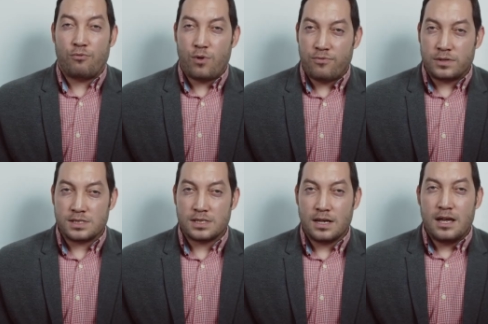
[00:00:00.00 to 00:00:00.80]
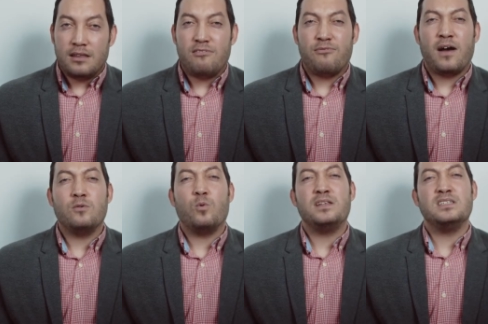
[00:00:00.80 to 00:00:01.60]
of reference,
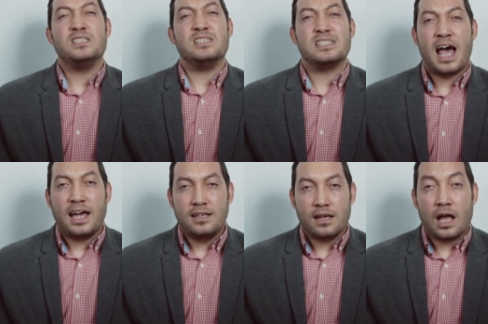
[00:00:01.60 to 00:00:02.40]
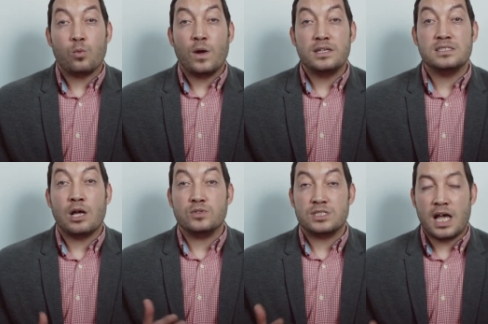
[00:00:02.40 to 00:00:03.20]
define what is inside and what is
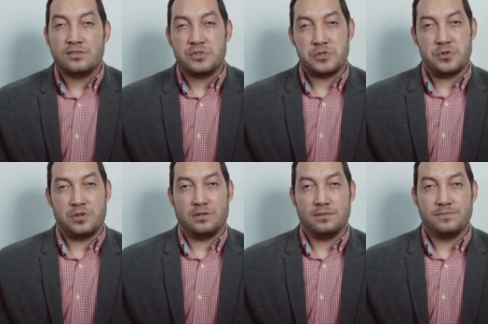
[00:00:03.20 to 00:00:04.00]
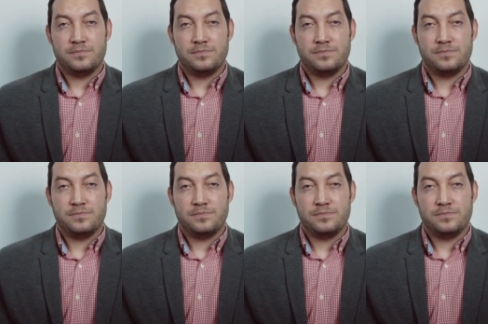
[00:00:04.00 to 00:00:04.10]
outside the circle